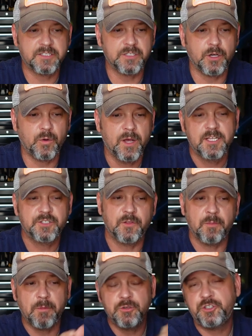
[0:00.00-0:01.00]
So
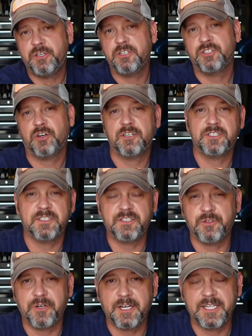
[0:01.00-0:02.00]
the most you can charge
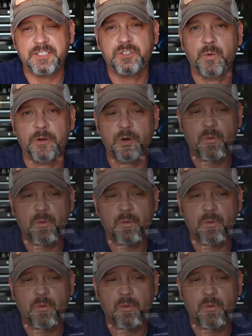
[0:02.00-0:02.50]
this unit is 200